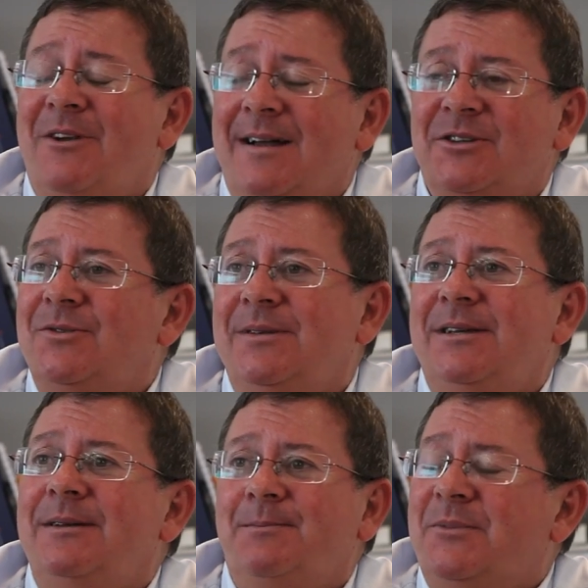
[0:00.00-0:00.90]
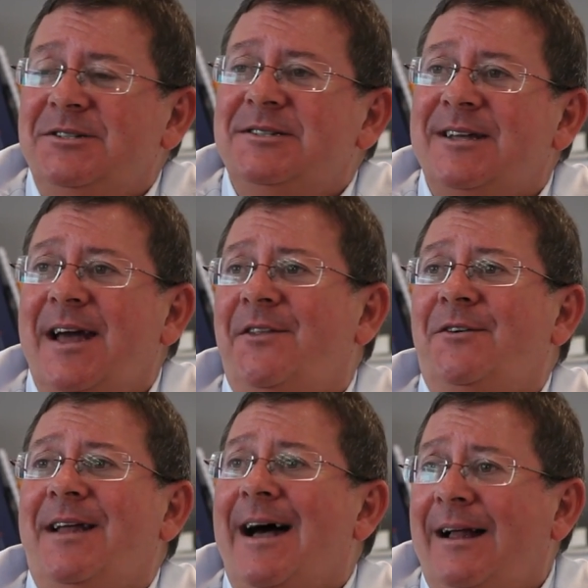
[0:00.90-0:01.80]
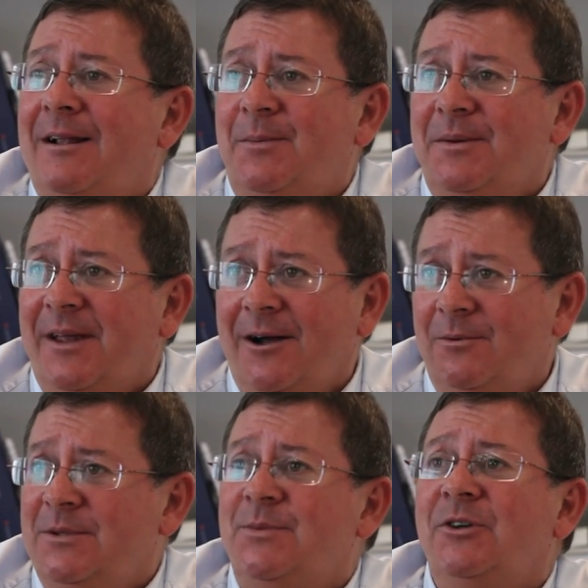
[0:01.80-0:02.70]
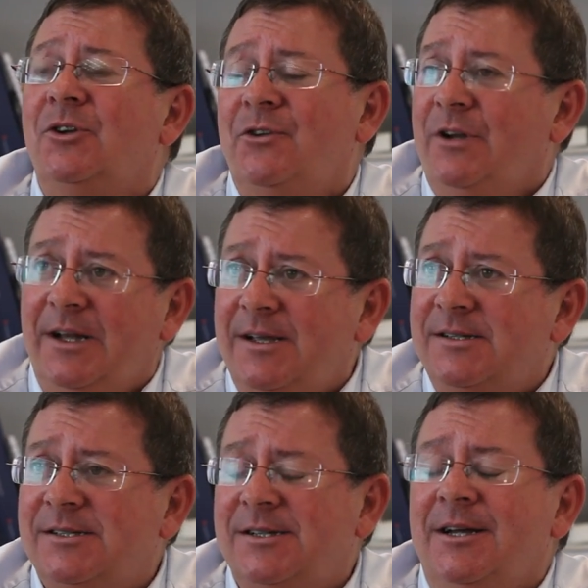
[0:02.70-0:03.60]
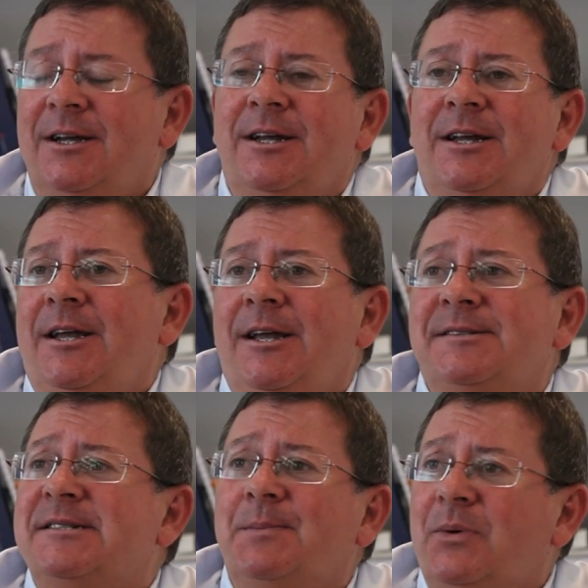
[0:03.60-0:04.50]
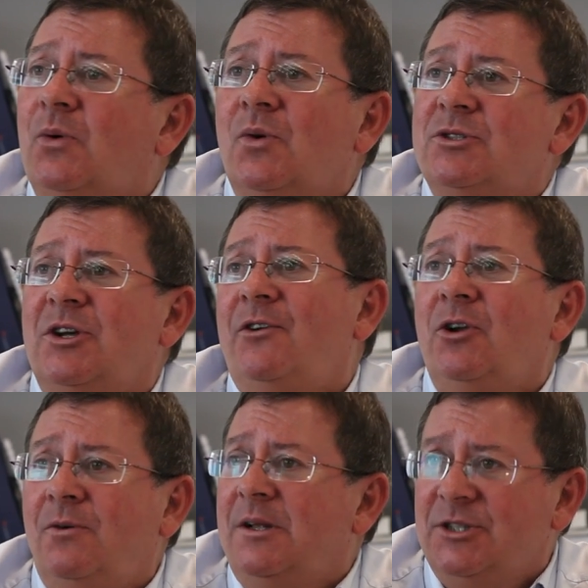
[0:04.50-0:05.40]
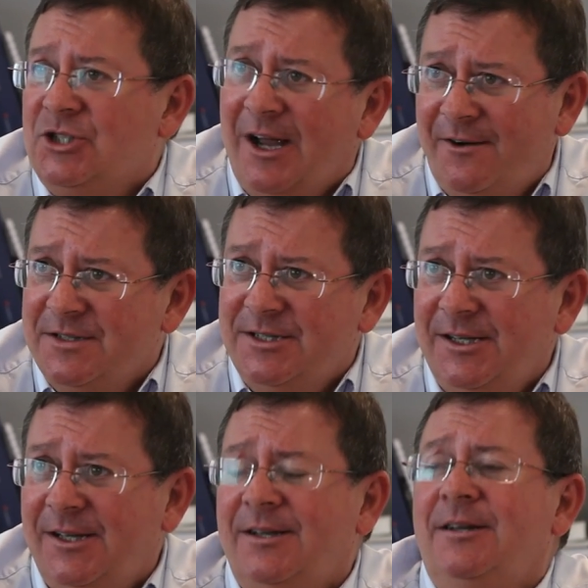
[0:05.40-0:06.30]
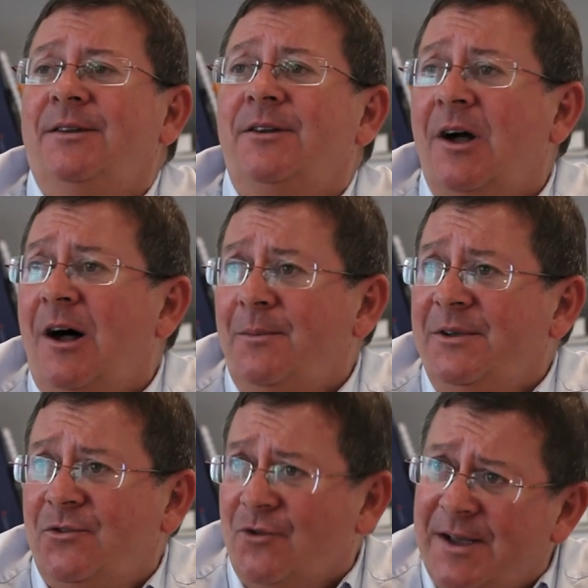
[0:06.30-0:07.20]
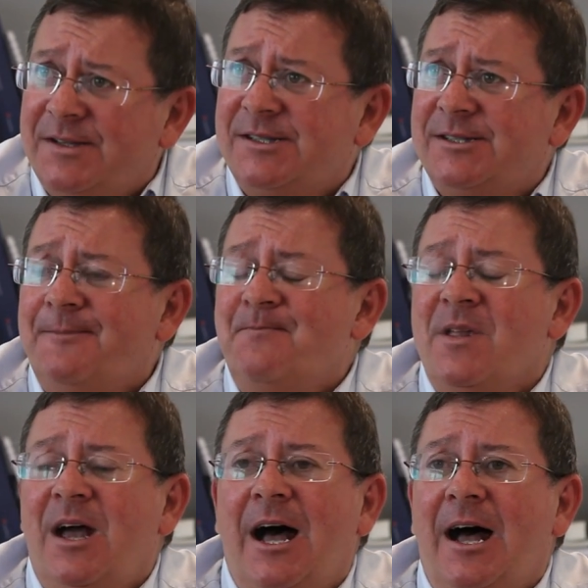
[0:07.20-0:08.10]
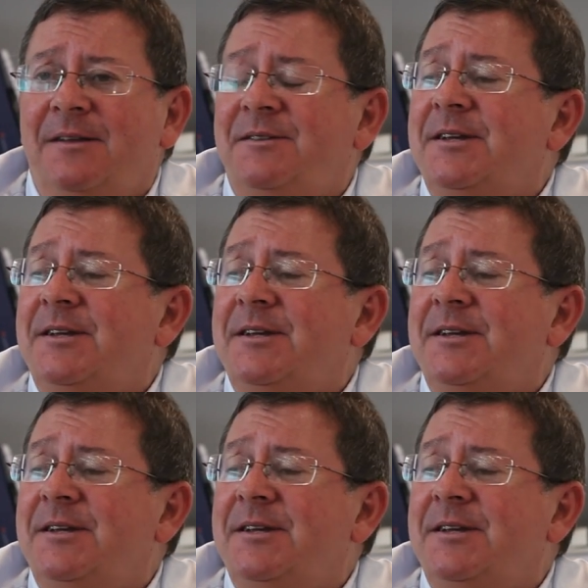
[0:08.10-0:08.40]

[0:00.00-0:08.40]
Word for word: actually putting together an album now which we're going to release in support of a local charity, the Garmin Trust, and the